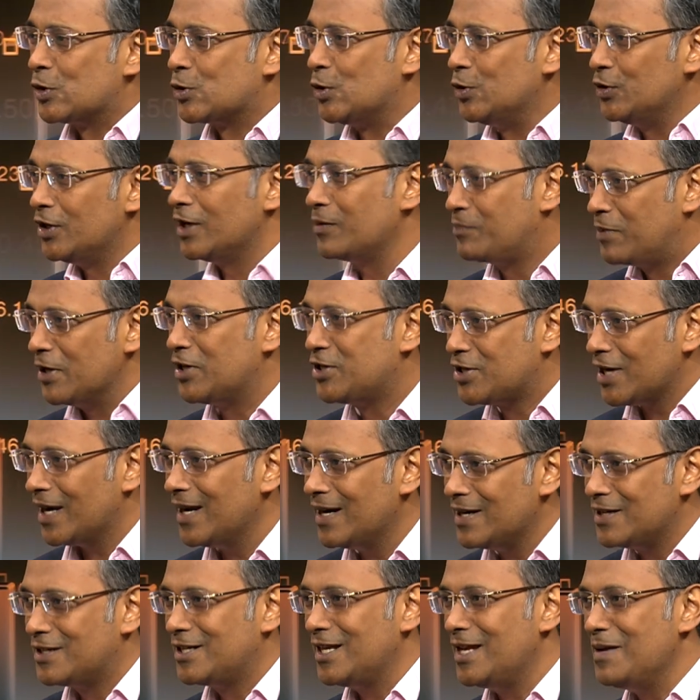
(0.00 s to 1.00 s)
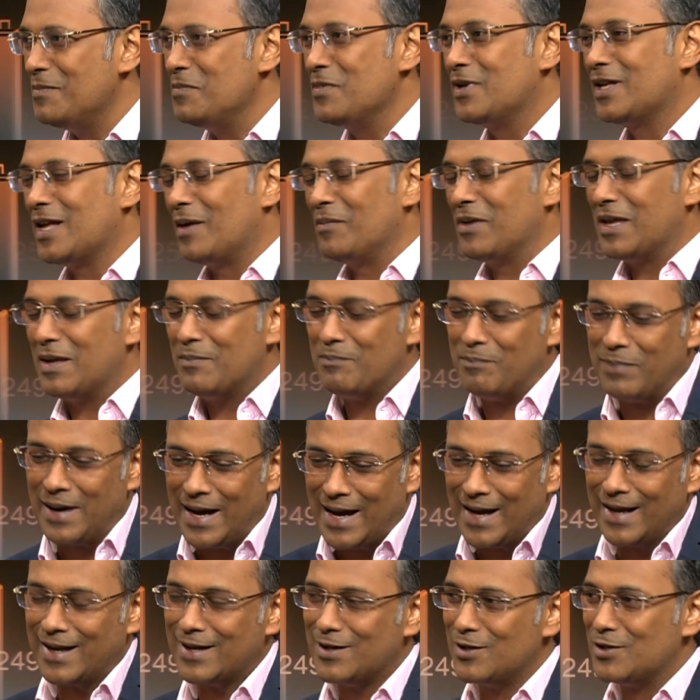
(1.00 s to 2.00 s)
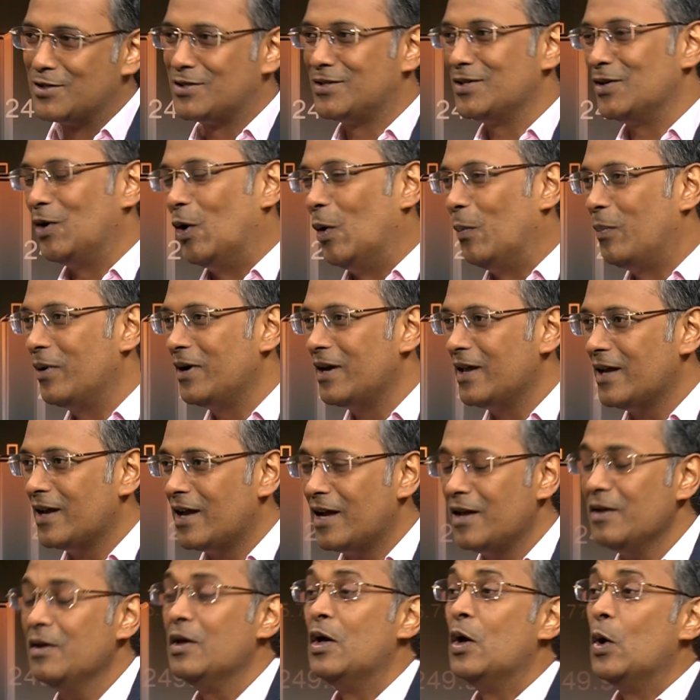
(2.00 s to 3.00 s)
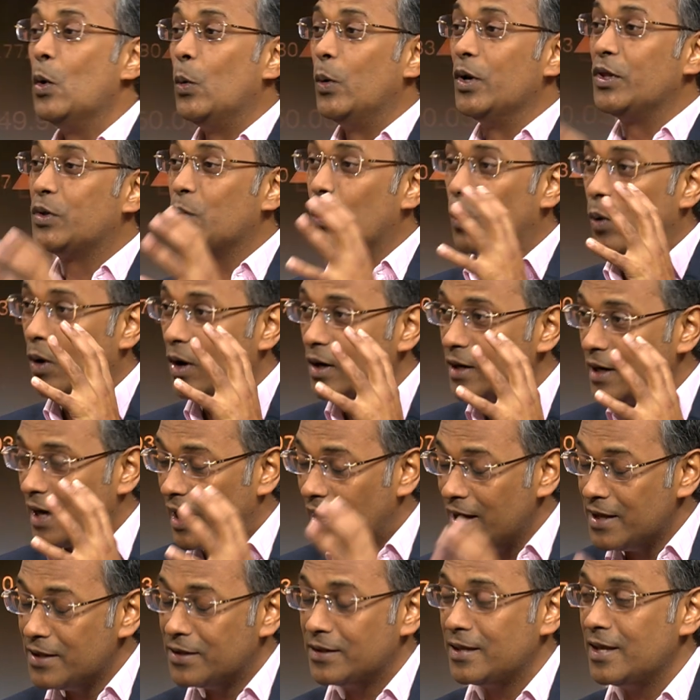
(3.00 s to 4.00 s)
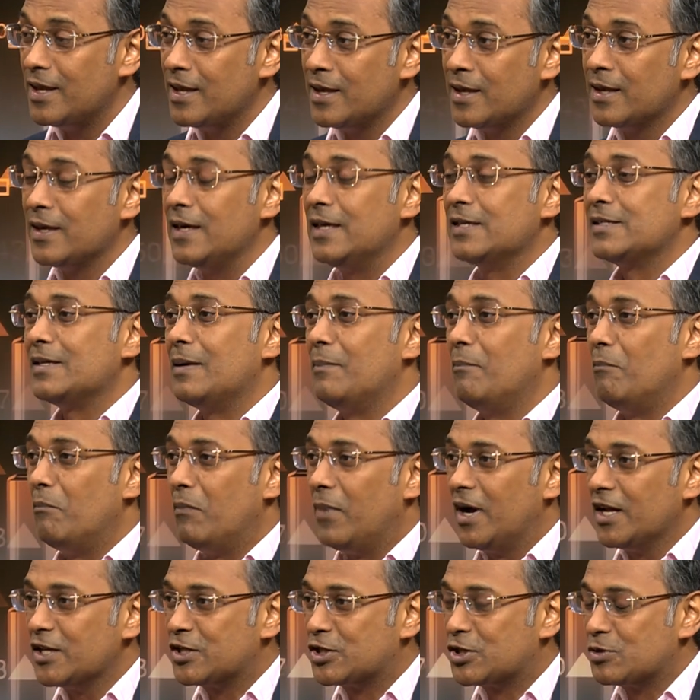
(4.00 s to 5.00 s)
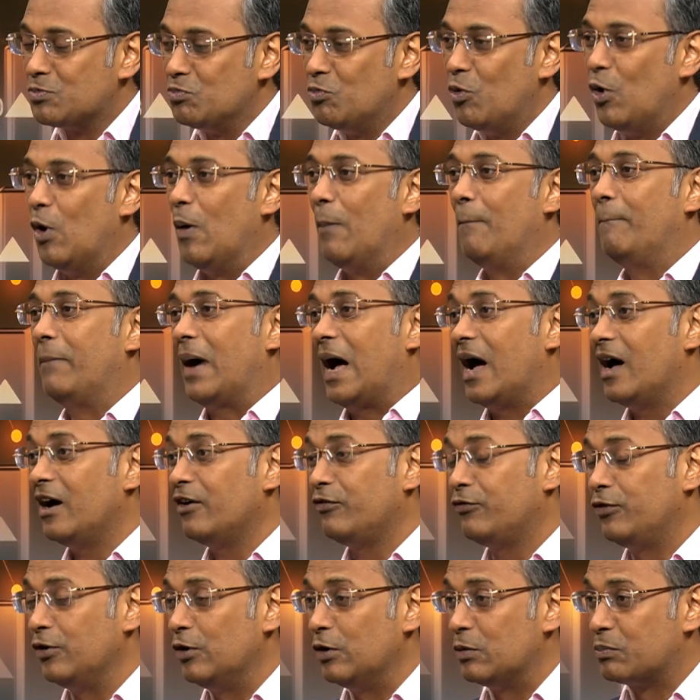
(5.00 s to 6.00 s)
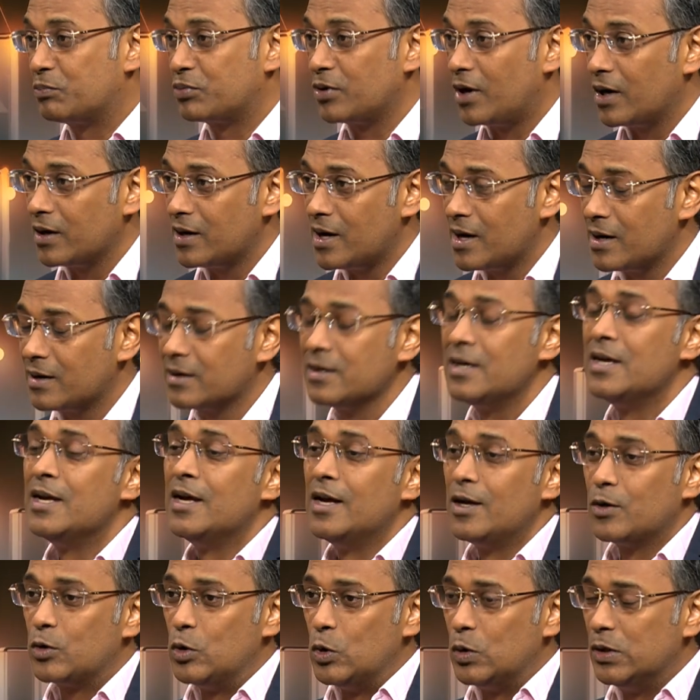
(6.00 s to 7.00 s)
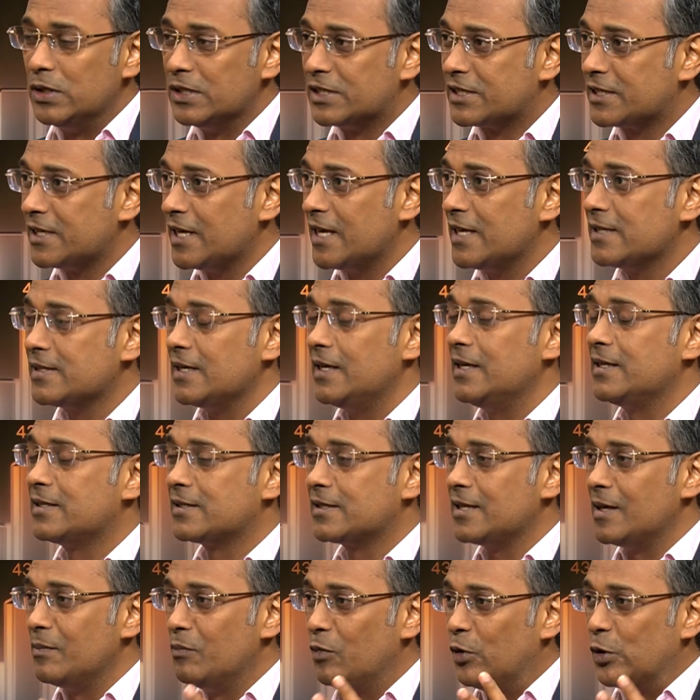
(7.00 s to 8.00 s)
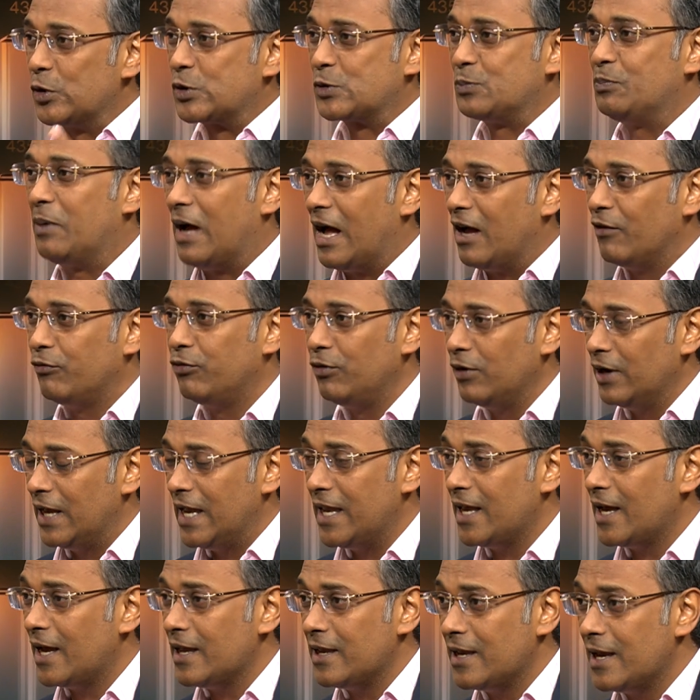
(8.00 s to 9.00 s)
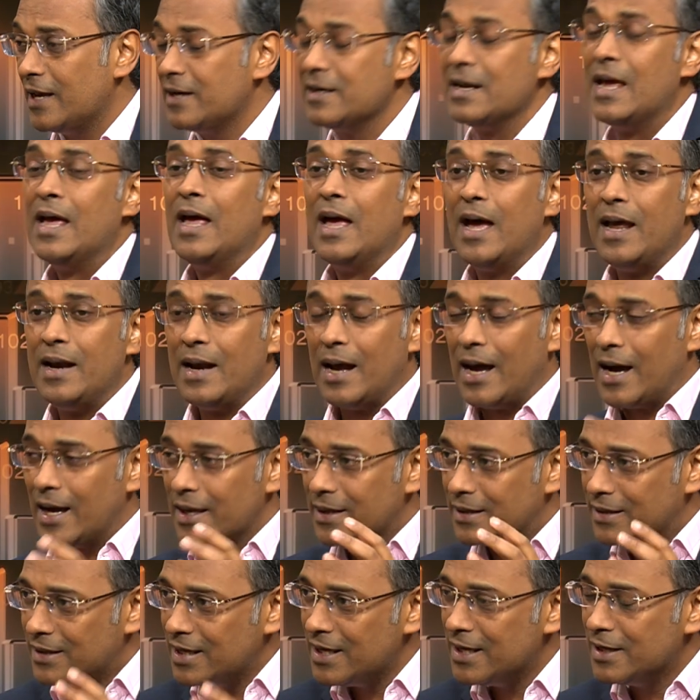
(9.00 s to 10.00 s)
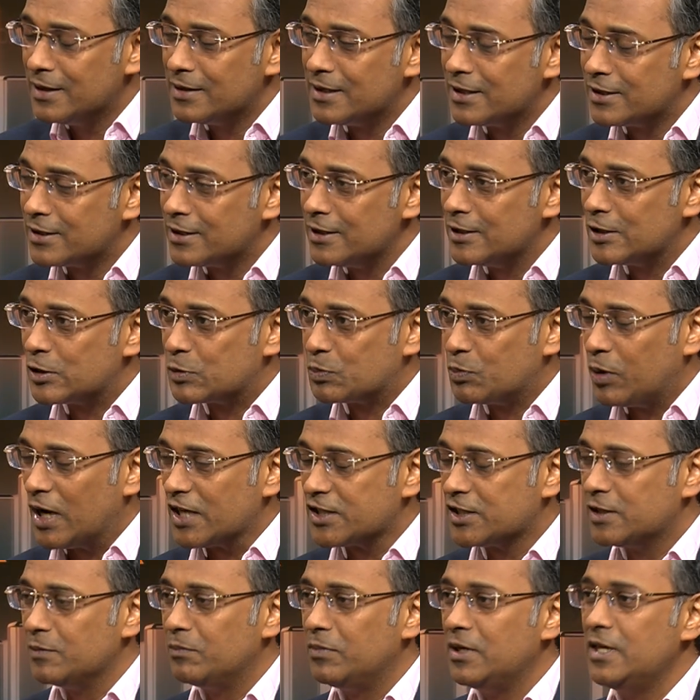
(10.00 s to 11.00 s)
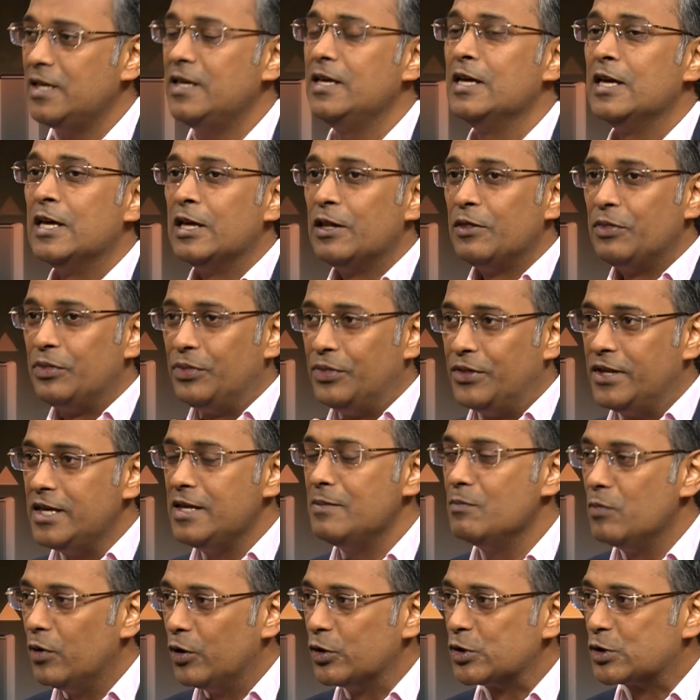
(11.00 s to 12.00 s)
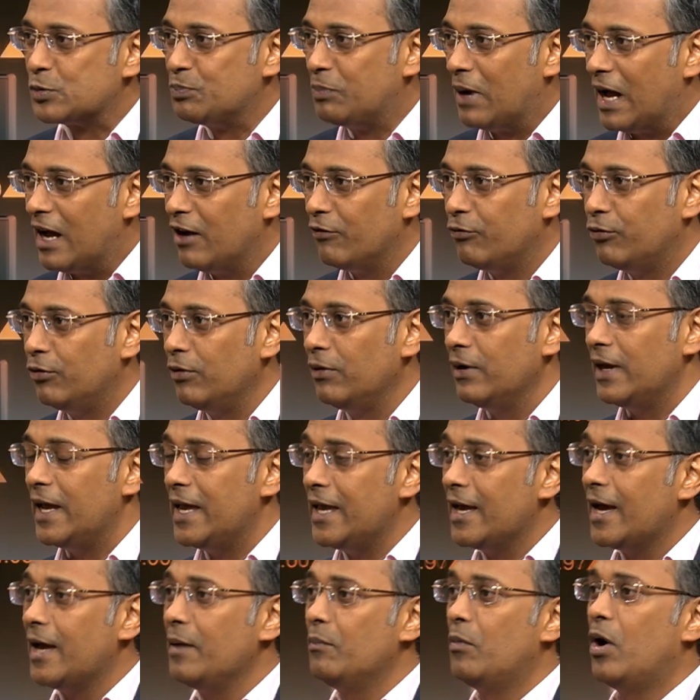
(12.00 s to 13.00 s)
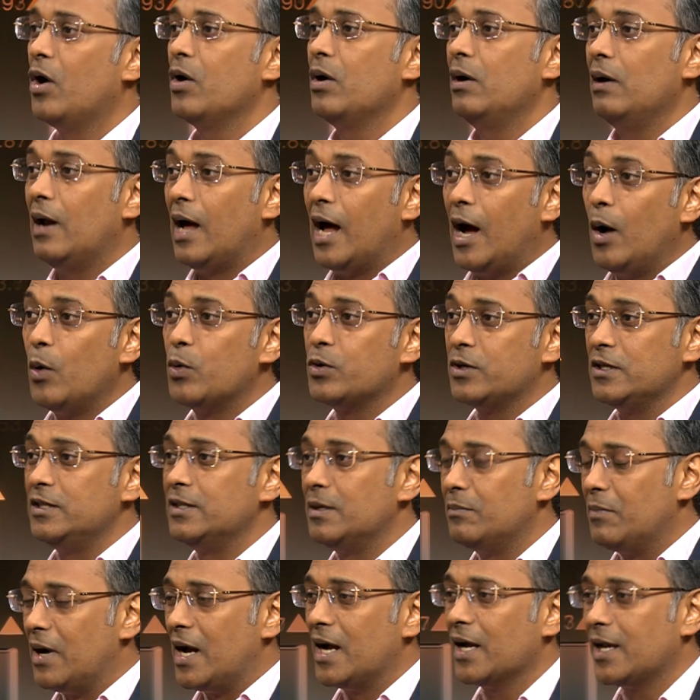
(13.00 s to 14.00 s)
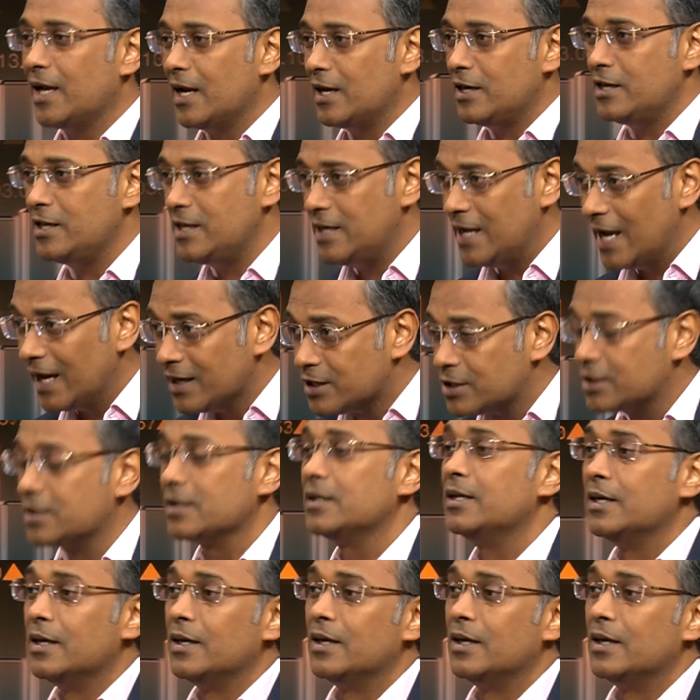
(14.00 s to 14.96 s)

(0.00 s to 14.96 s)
Sundar Pichai and team coming back at OpenAI with what I think is a much more powerful product. Google says it's their most powerful AI yet. And I think this is possibly the most powerful AI model out in the market yet,